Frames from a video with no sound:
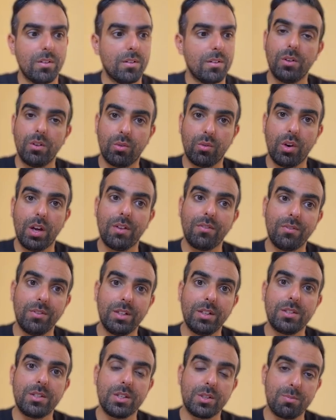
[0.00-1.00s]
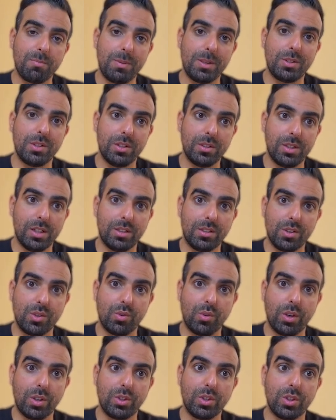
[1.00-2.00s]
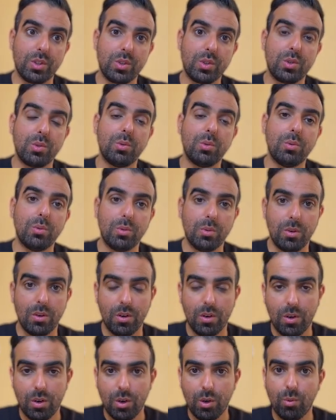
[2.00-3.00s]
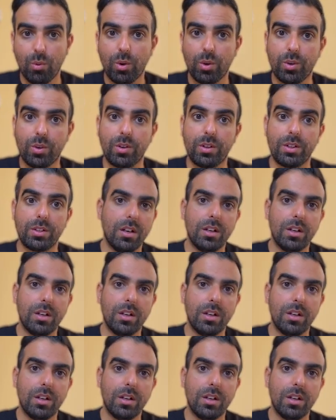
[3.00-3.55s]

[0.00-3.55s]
The graph needs special data structures to work on it.